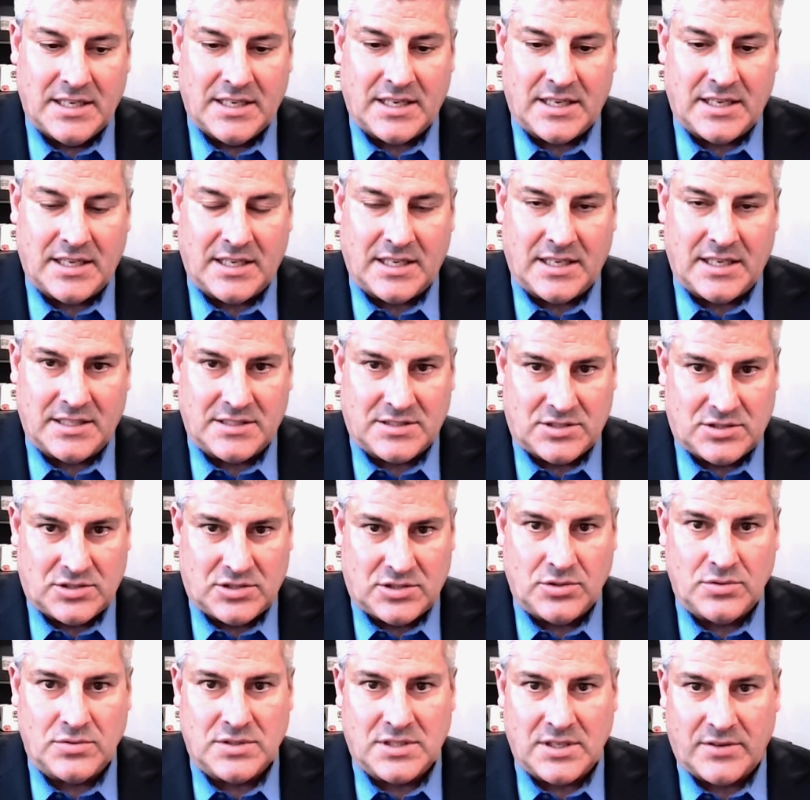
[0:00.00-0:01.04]
it's
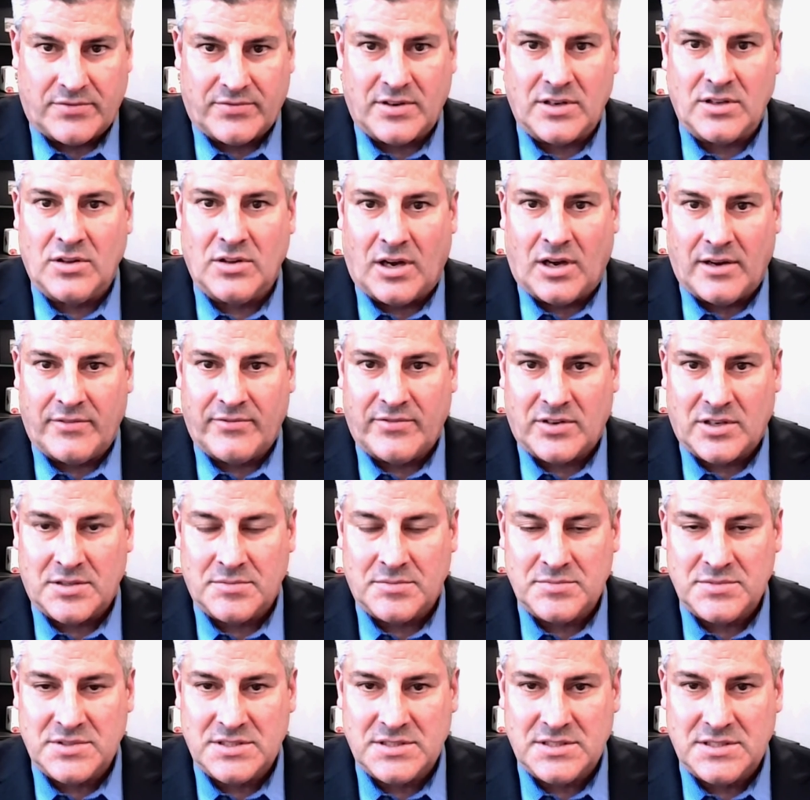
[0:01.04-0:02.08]
two different law
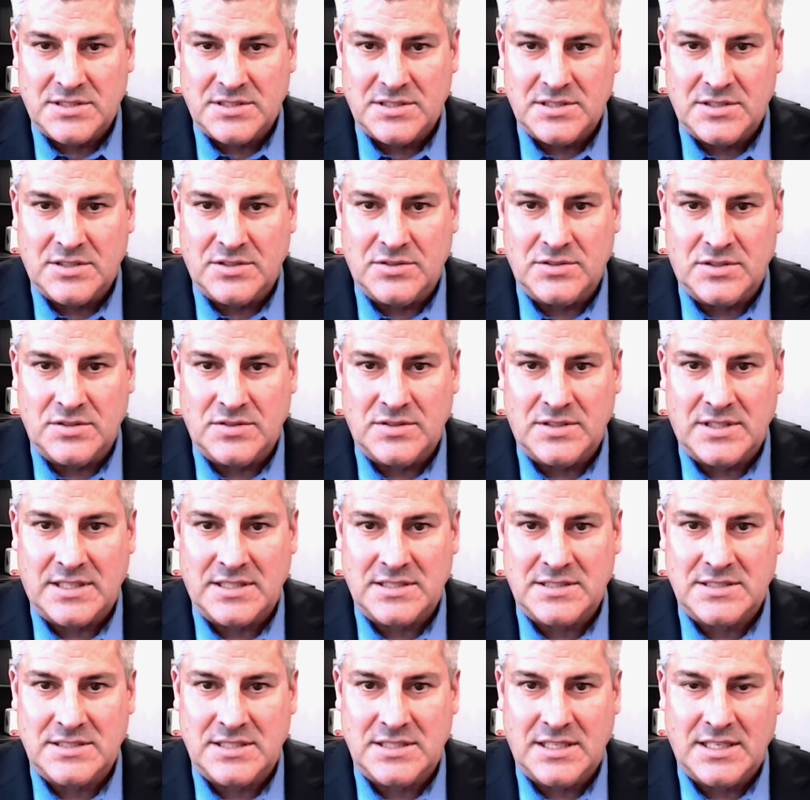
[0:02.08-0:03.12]
firms who do
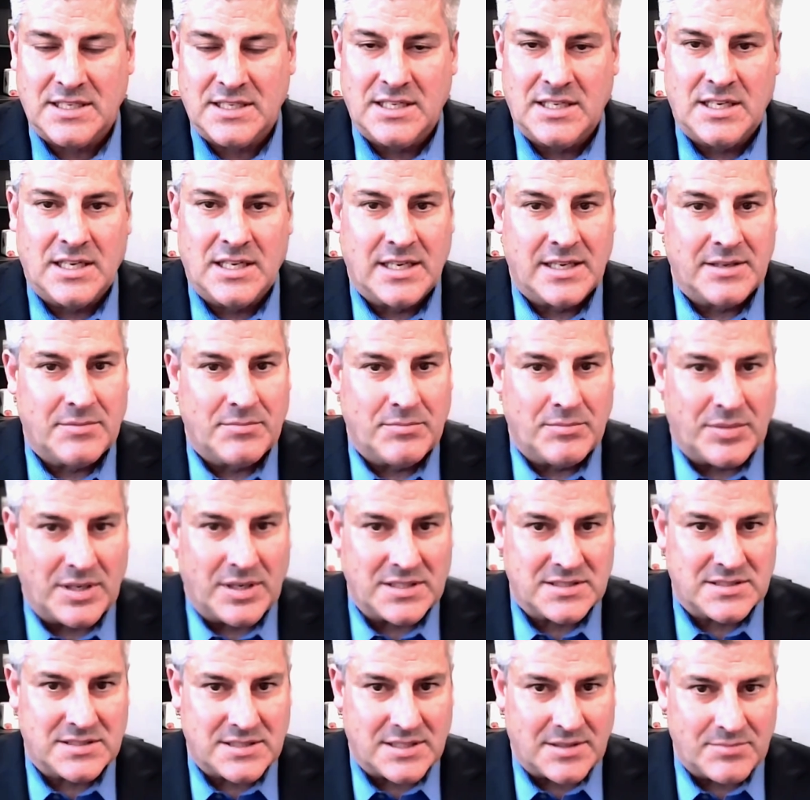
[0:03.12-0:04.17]
this, but
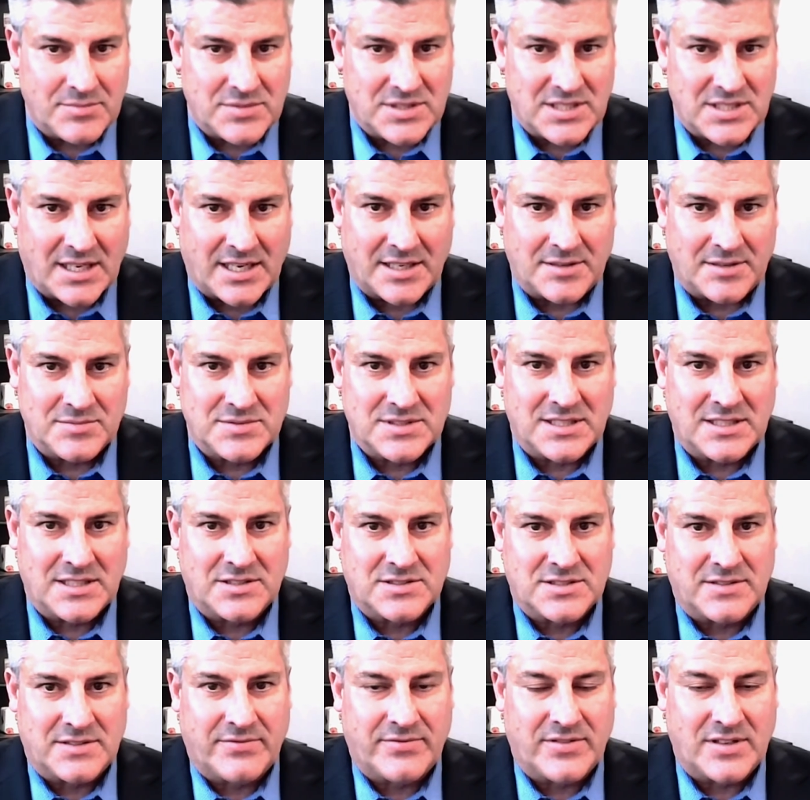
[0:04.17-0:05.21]
sometimes, and
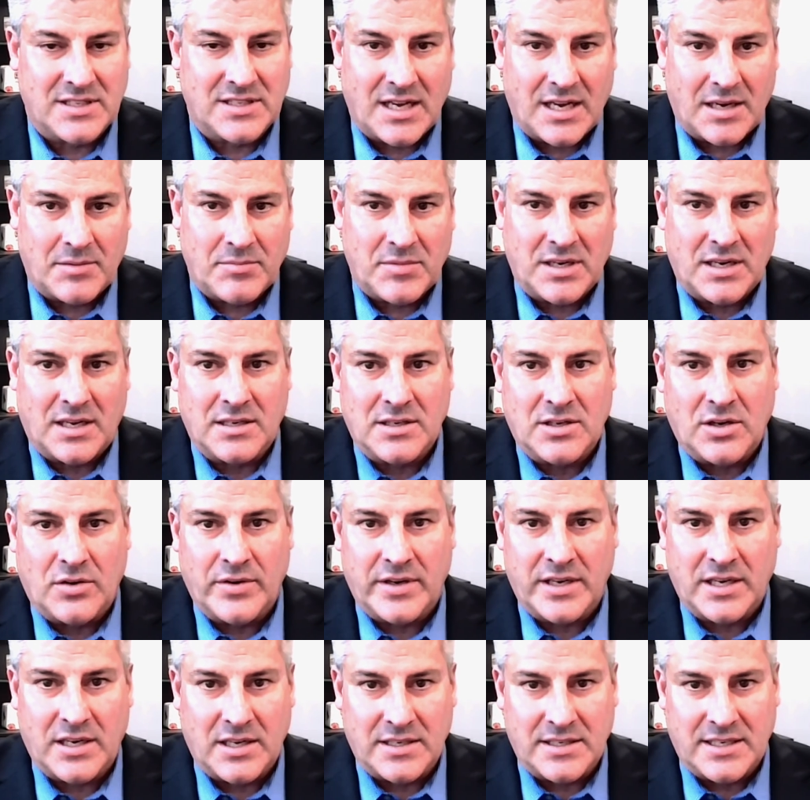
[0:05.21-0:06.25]
there's a phenomenon
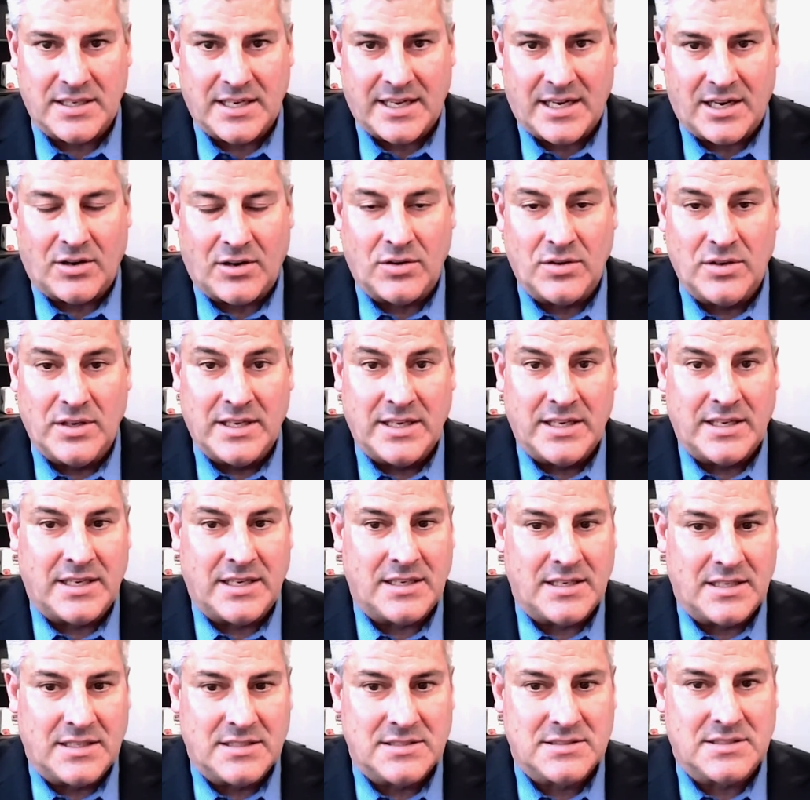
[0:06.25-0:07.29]
going on now,
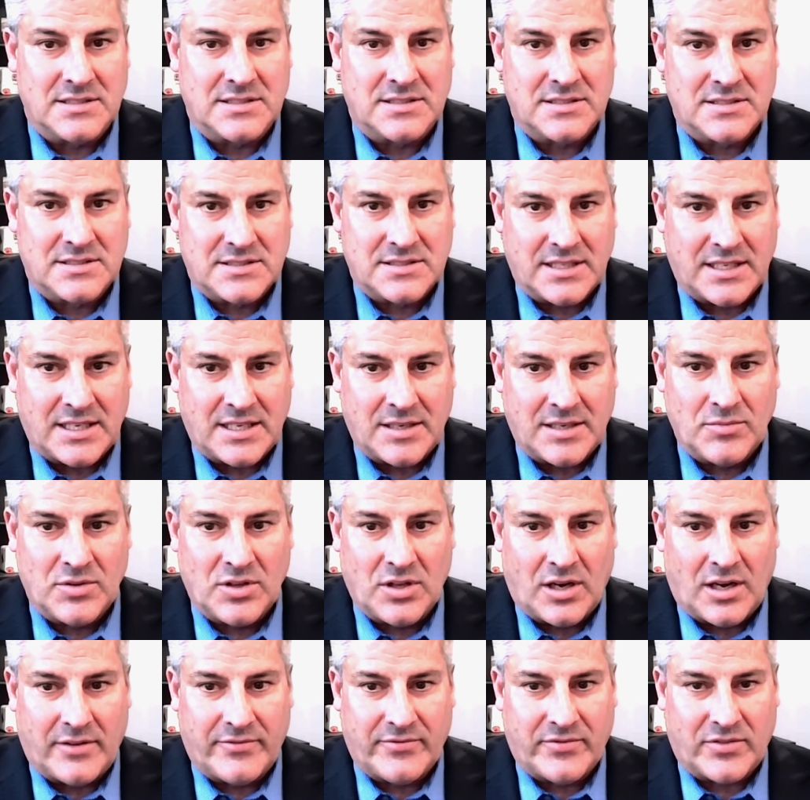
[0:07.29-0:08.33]
it is the same
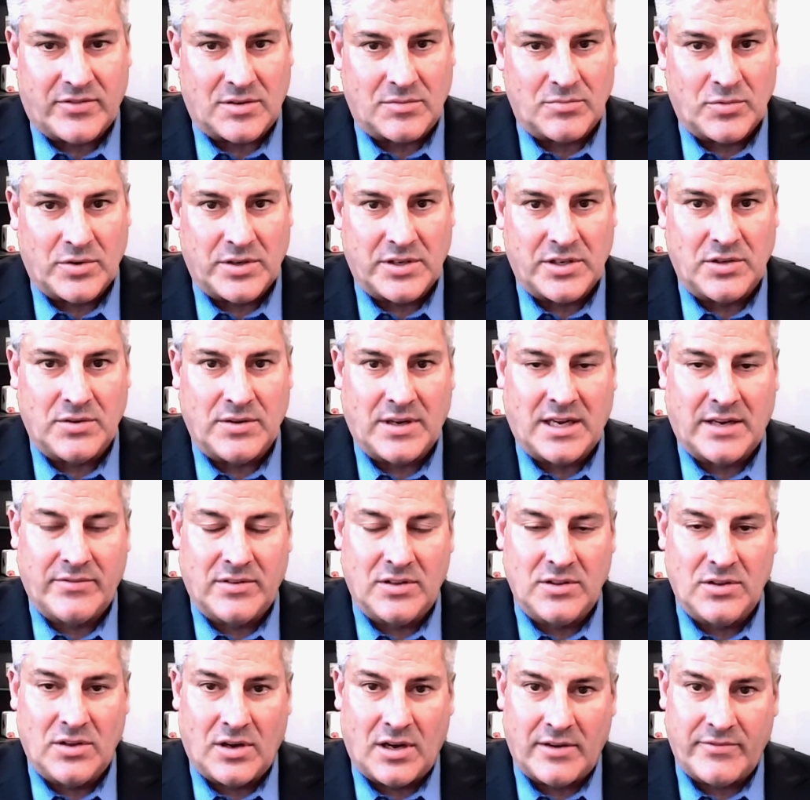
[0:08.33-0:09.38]
law firm where you have a
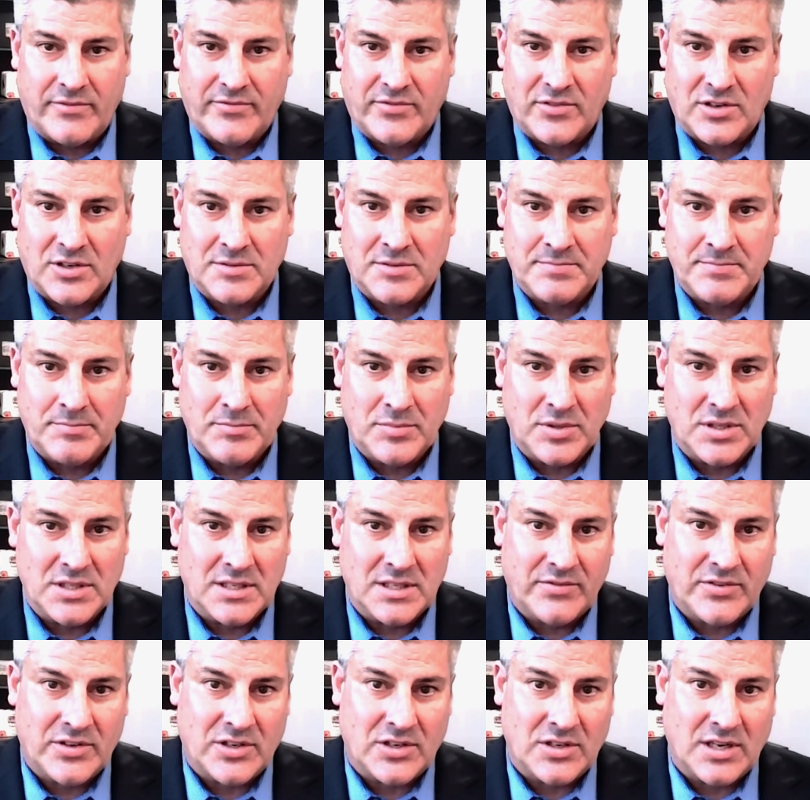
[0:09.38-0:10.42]
law firm,
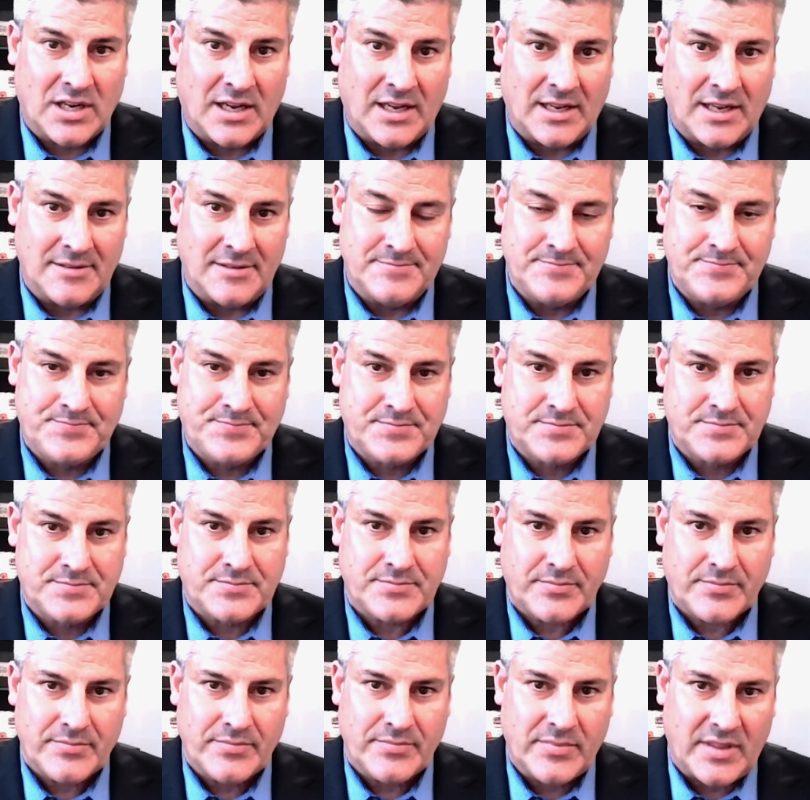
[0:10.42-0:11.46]
believe it or not.
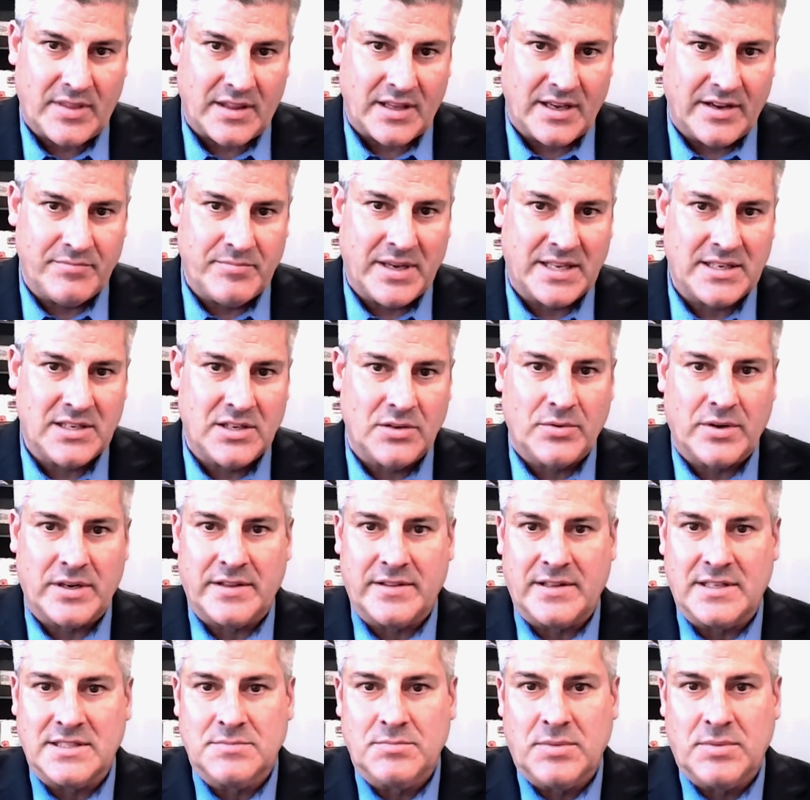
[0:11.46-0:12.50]
I've been to one of
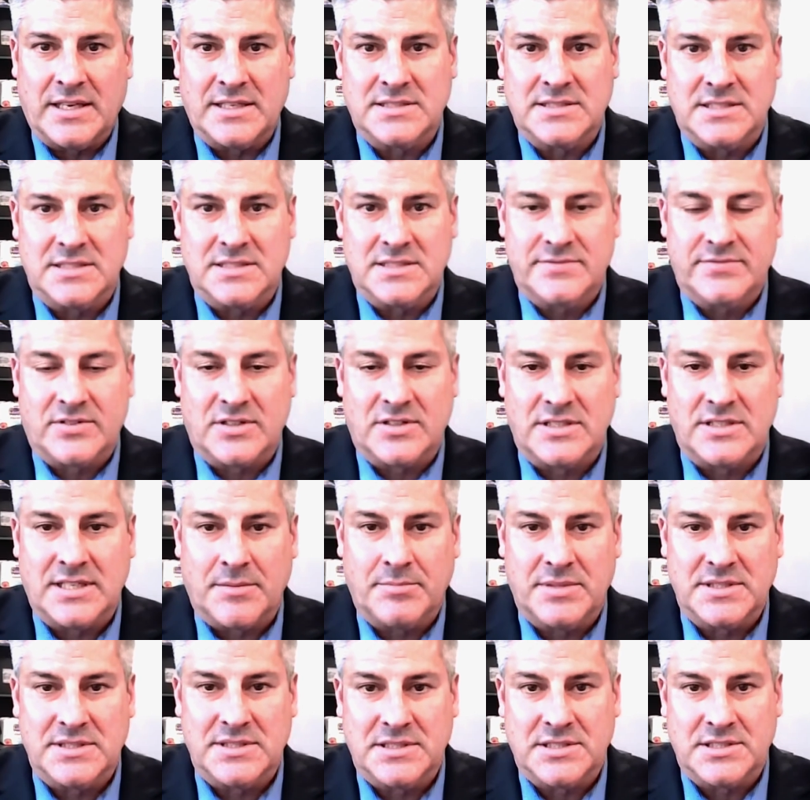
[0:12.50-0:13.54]
these places for a
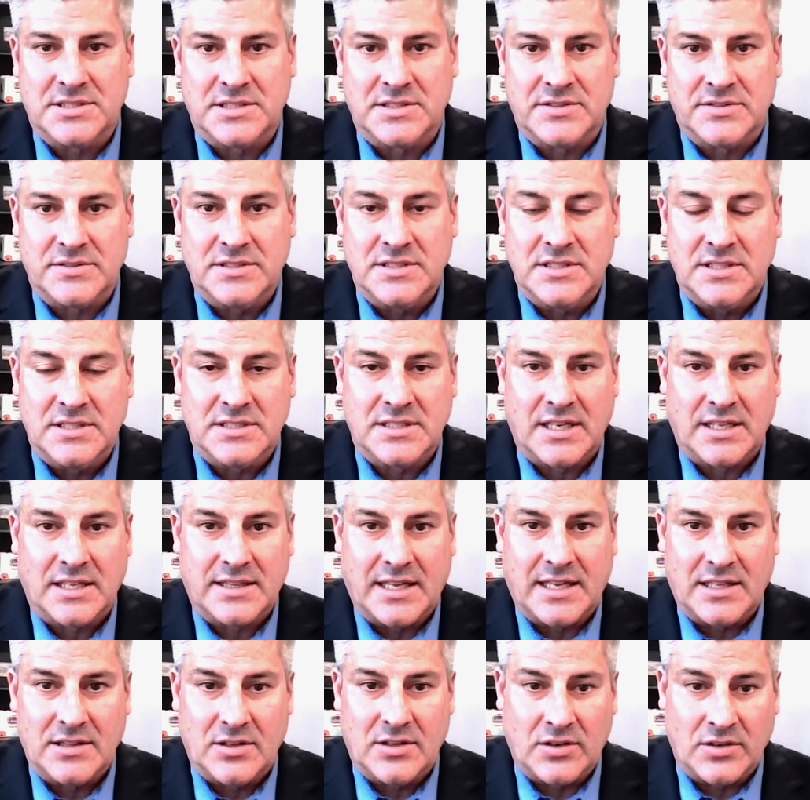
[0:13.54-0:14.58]
deposition not
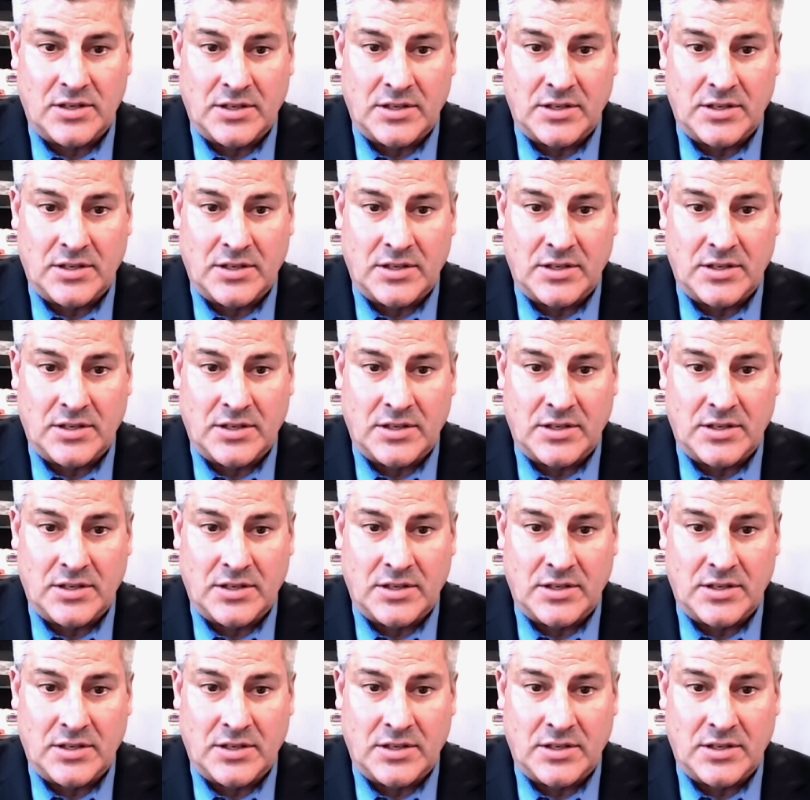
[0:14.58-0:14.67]
that long